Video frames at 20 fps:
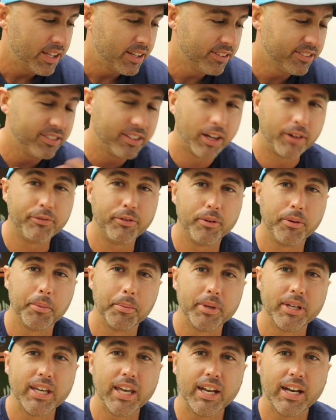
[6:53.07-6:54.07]
stuff from the
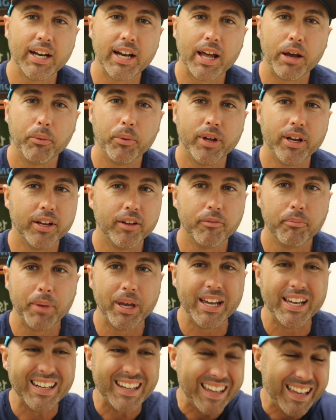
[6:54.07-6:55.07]
beginning, I wouldn't have
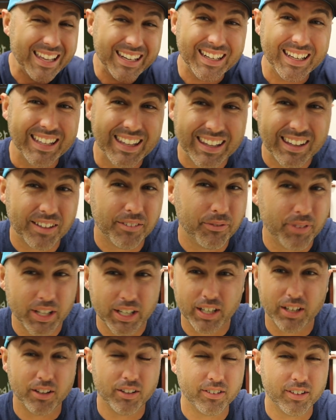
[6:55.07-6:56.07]
made any of the
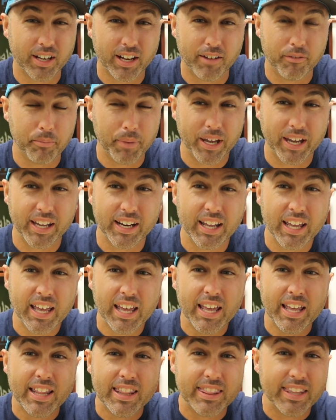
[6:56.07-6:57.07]
videos that I've made.
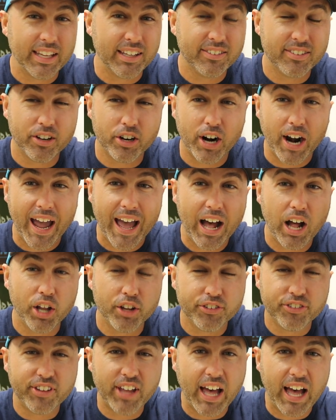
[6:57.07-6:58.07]
Things that are
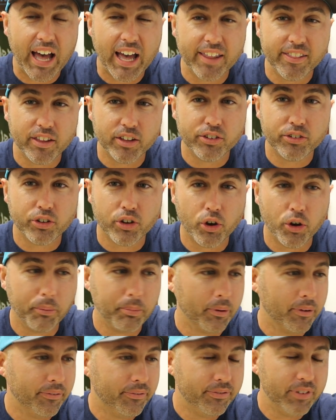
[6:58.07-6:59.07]
outside the
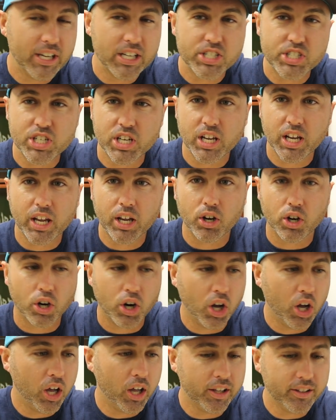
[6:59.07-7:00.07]
scope of fishing or
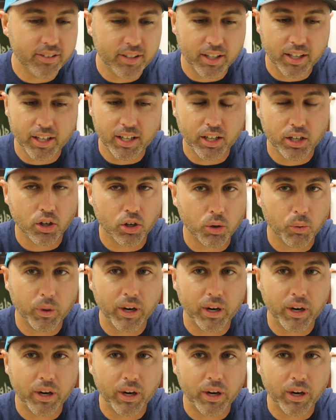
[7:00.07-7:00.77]
hunting or